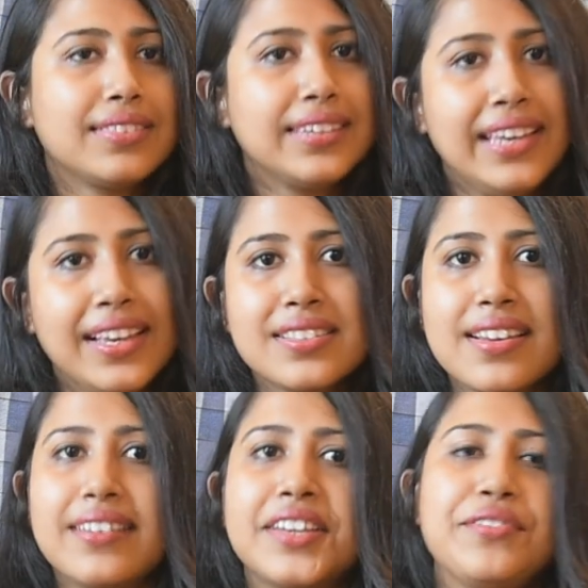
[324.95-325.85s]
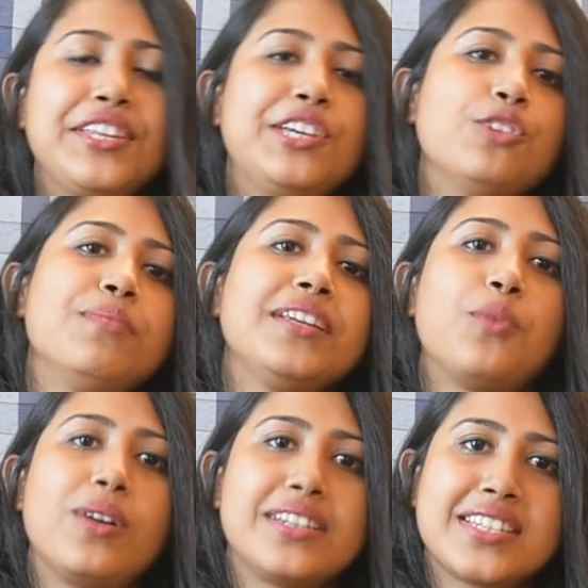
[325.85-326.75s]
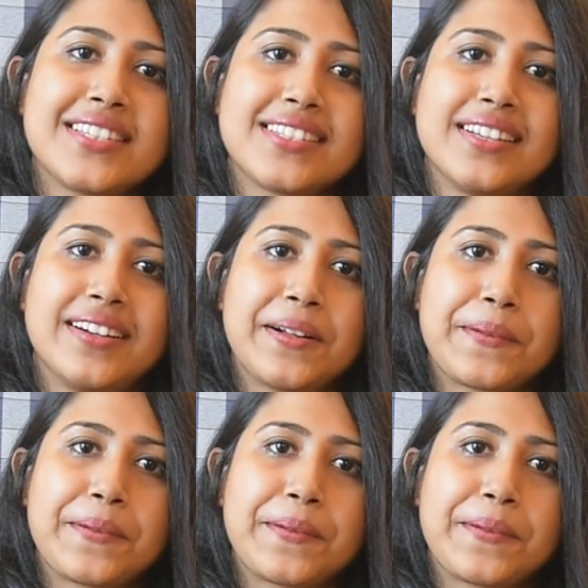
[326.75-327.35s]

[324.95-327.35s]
things are given human qualities here.